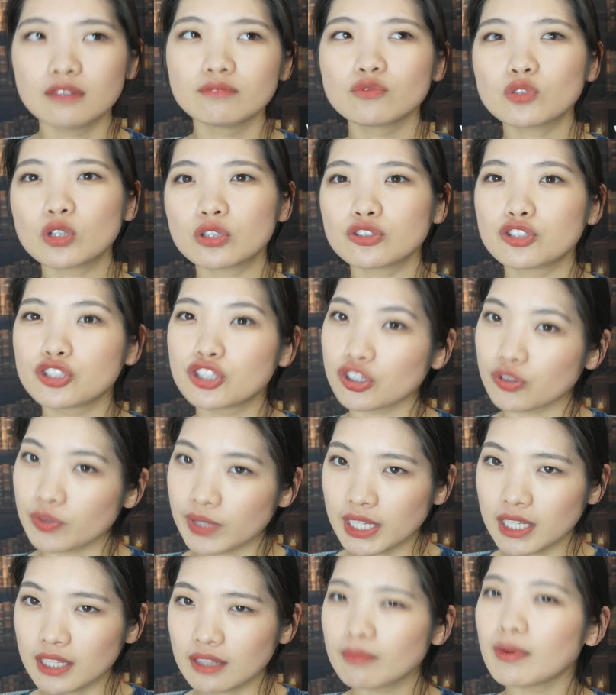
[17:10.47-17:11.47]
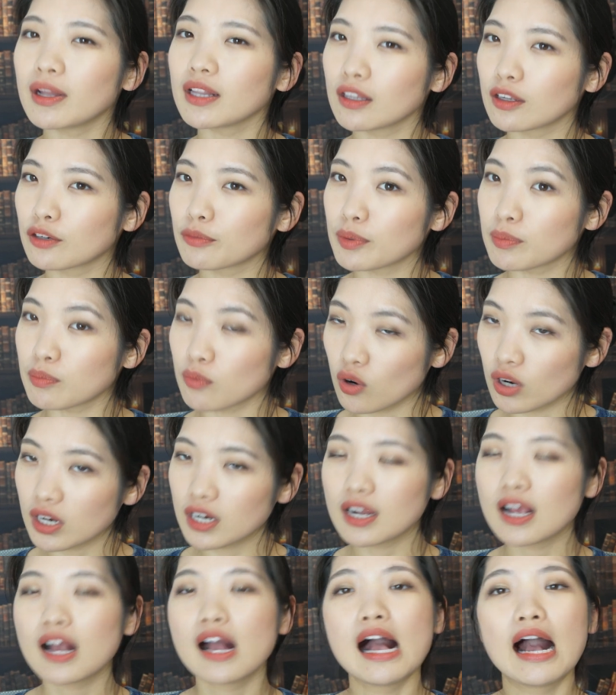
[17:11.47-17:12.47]
Not dewy, but a little bit more.
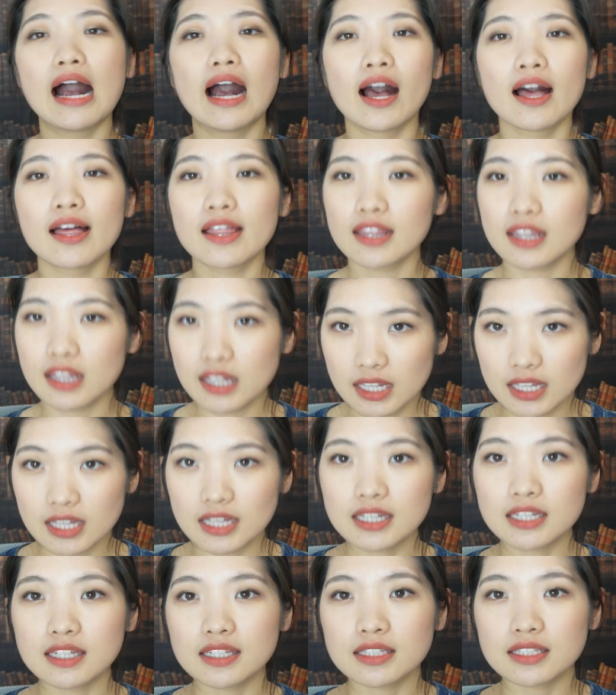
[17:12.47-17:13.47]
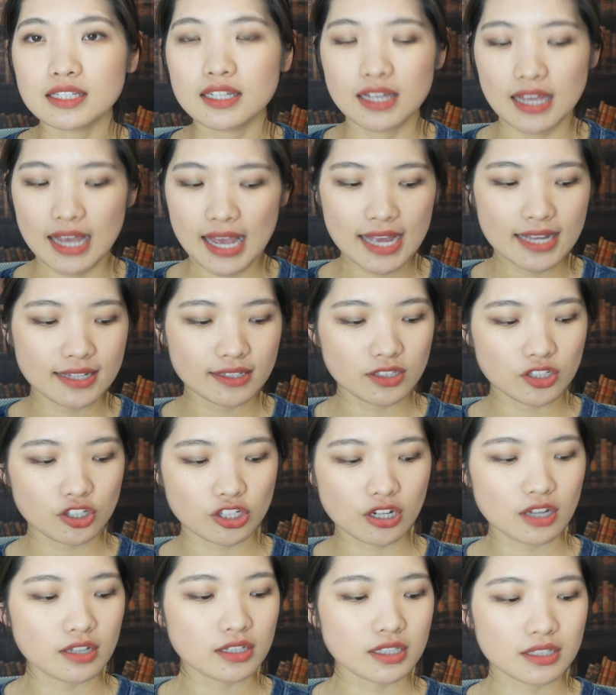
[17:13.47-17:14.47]
This is
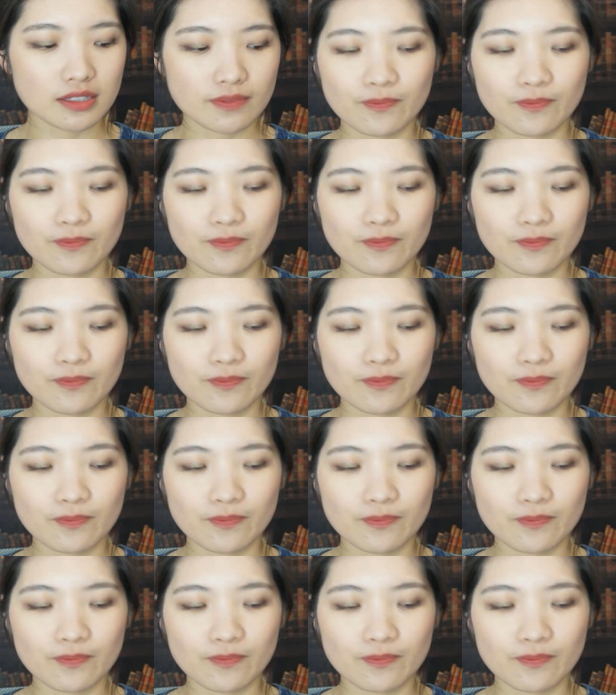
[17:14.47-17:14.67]
just